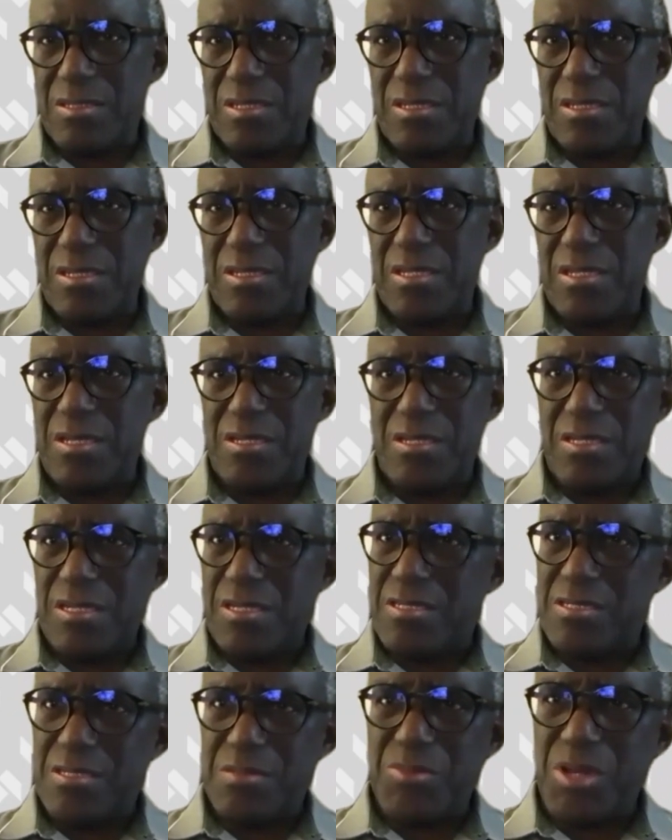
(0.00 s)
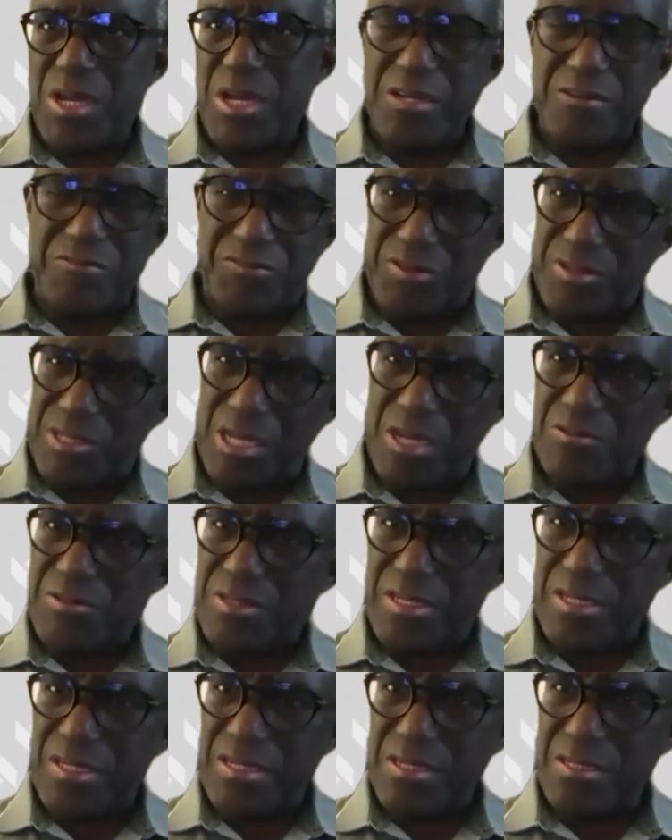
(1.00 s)
It's a minefield out
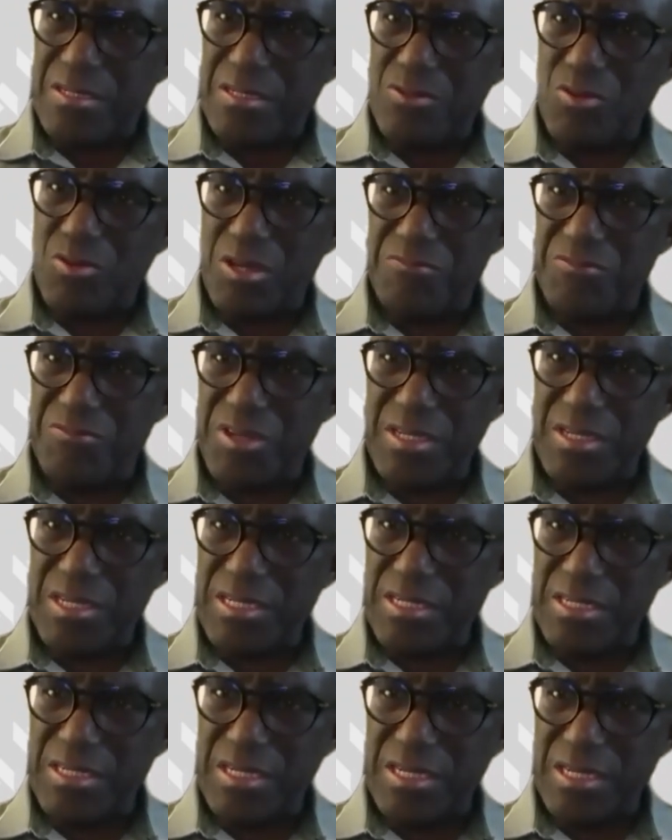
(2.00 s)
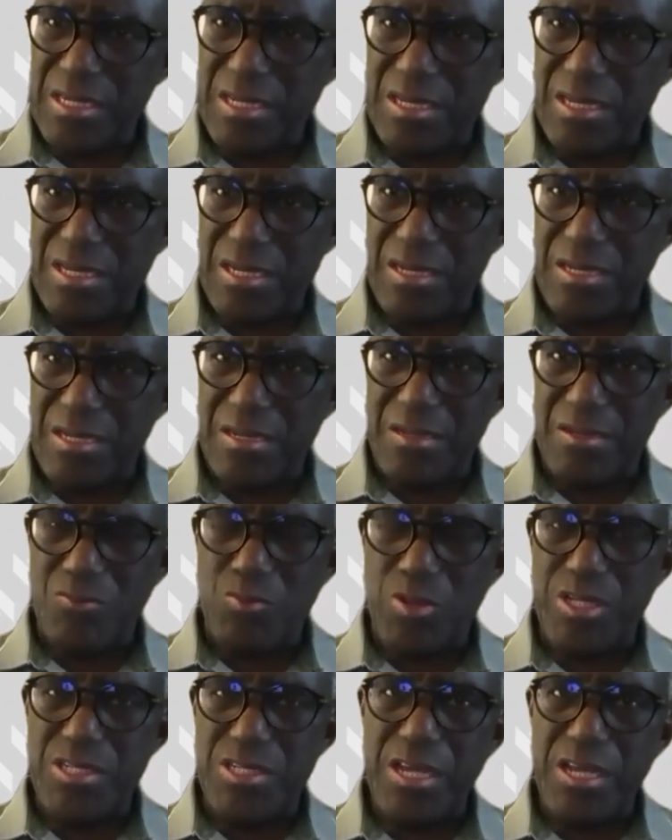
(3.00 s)
there, quite frankly.
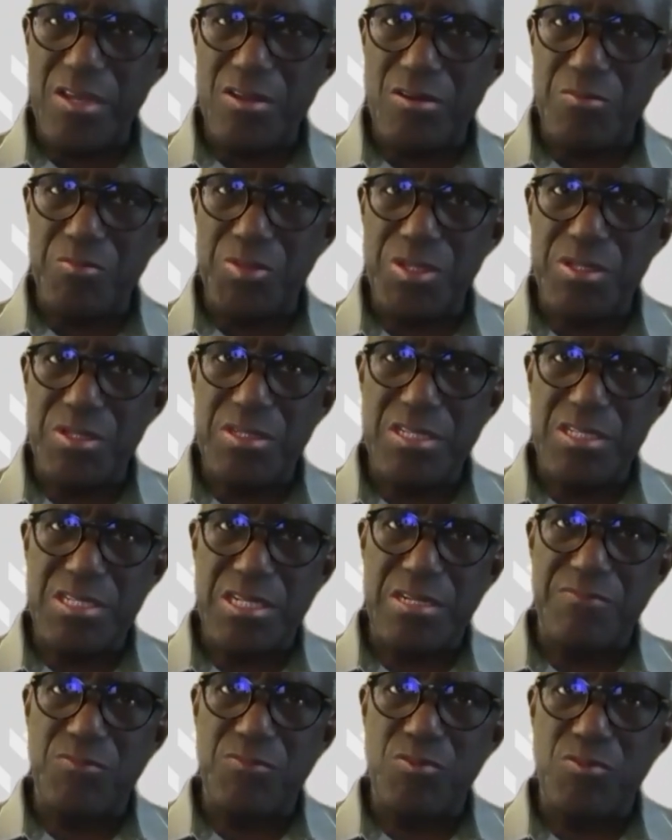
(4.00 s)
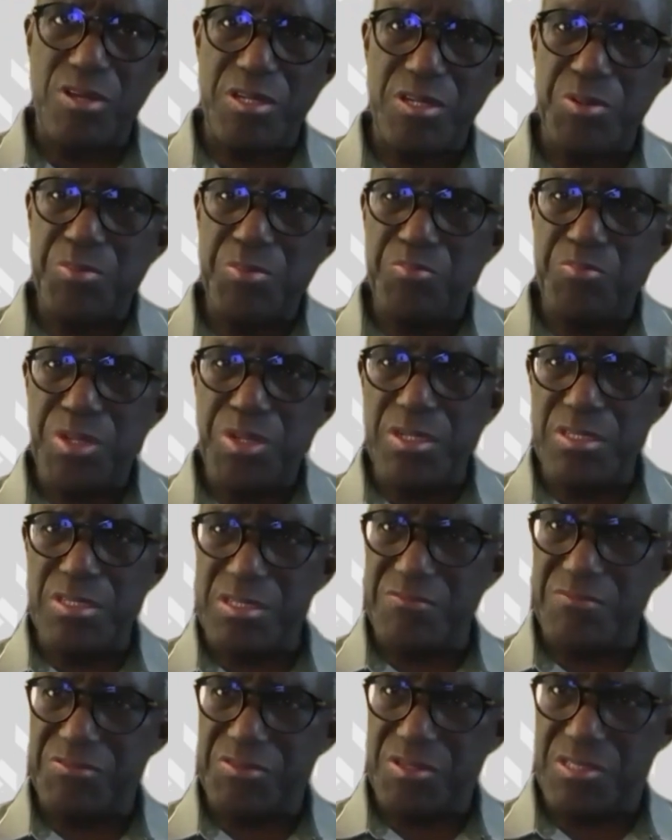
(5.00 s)
We take on buildings that have already been built.
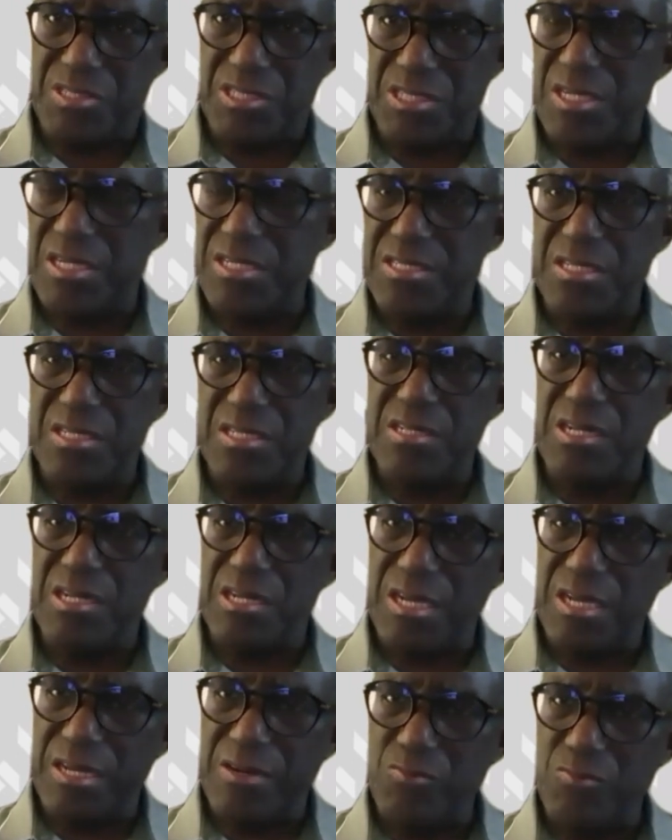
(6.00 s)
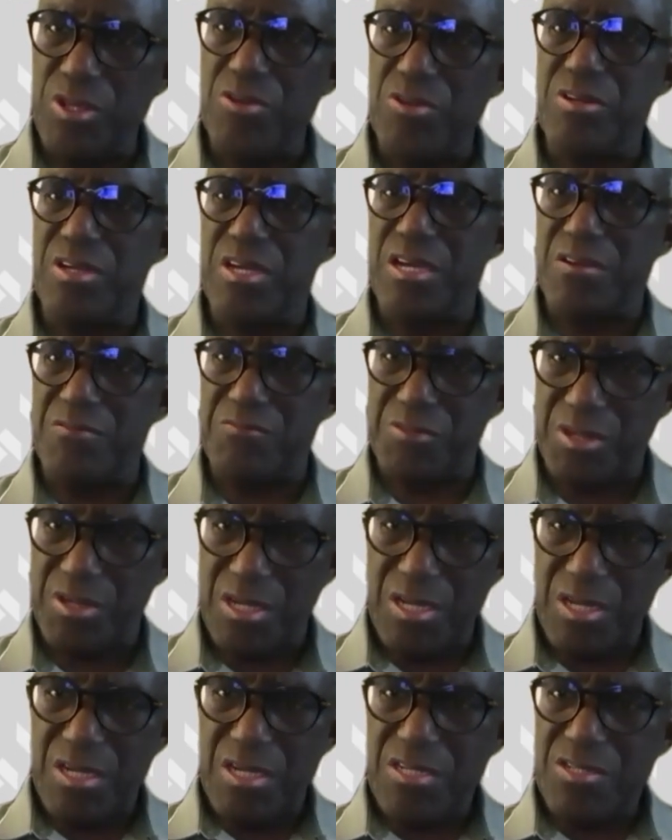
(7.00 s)
The first thing I tell the client, we're going to have
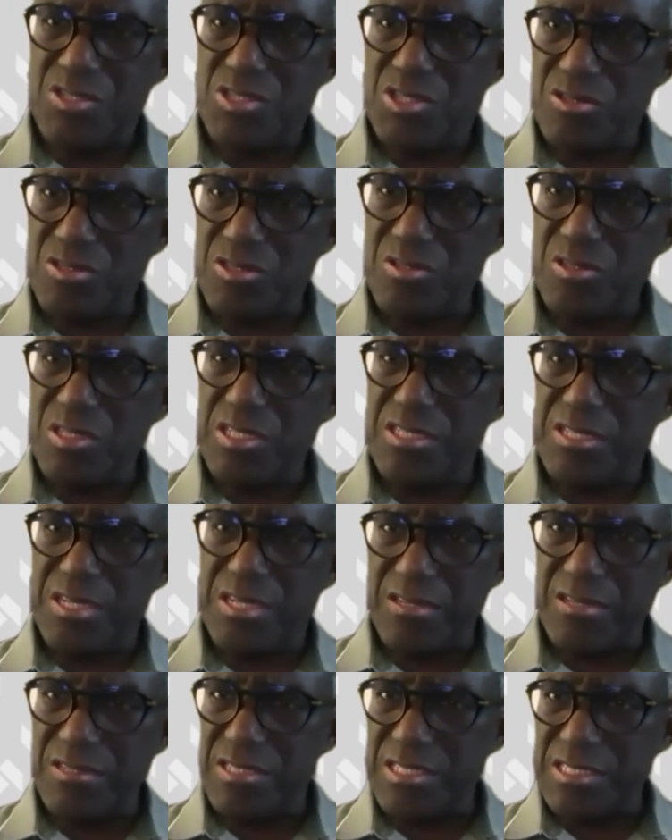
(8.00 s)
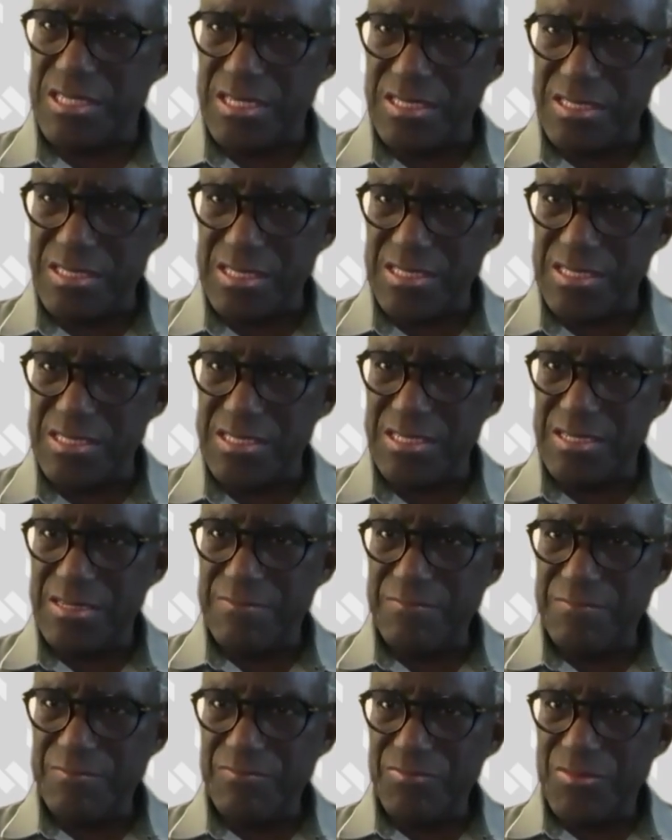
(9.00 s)
structural integrity tests,
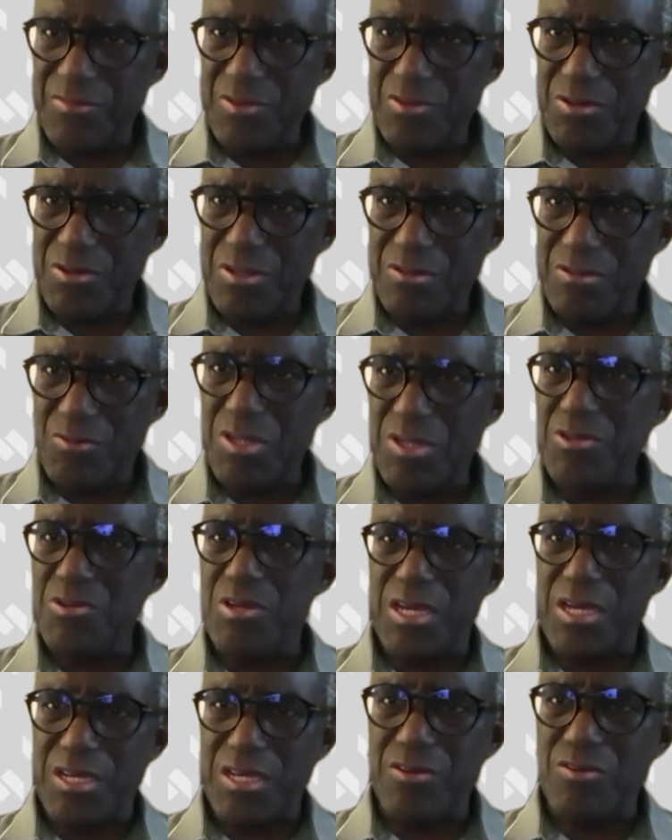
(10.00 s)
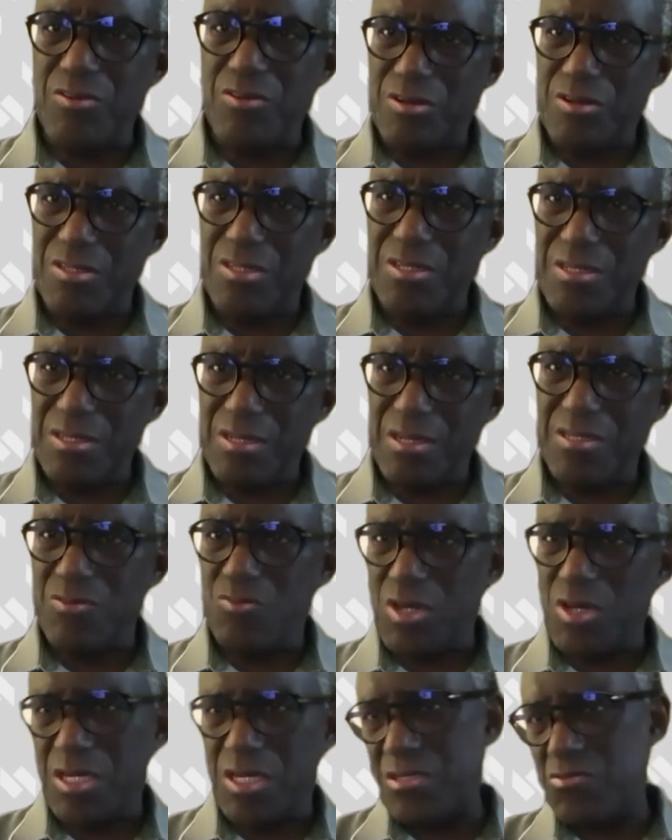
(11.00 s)
whether you like it or not.
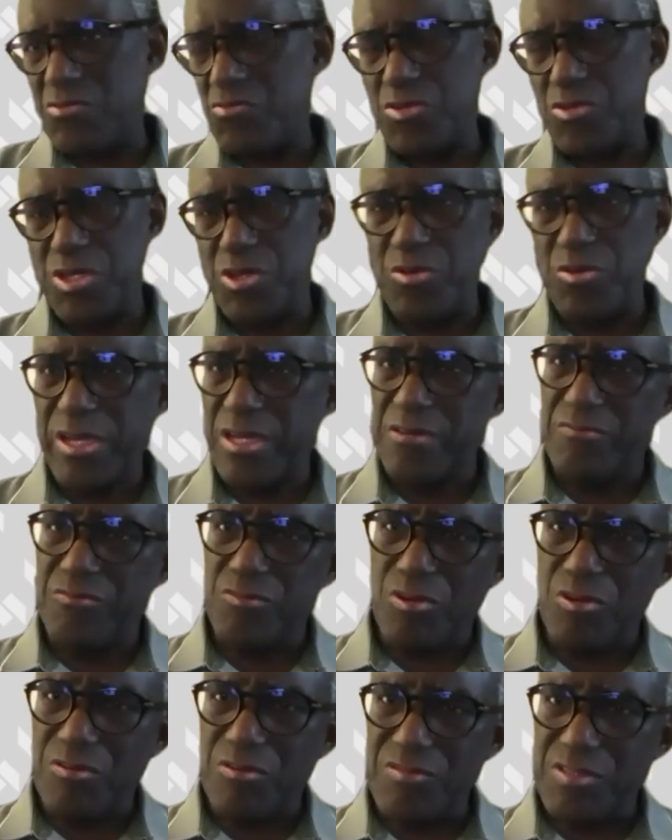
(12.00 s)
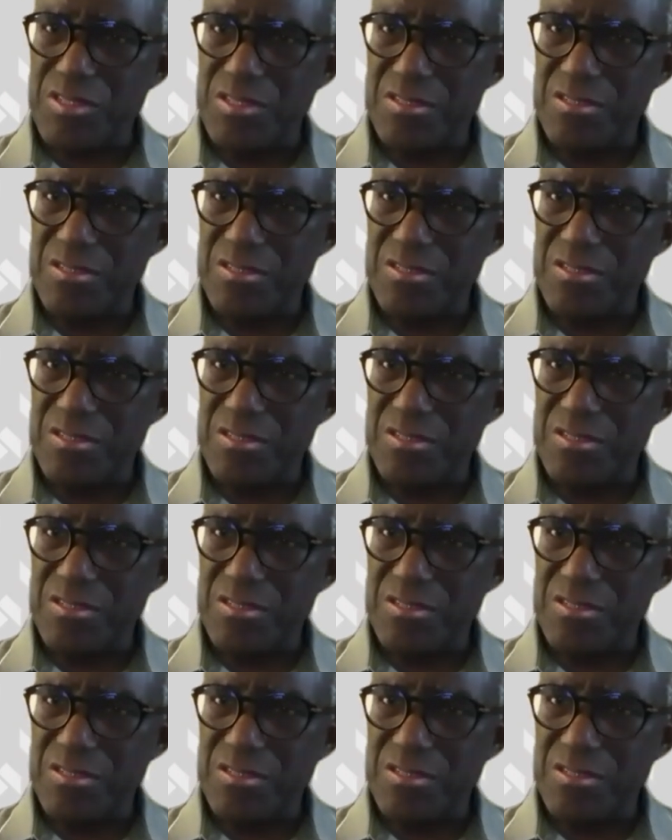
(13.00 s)
Otherwise, we don't get involved.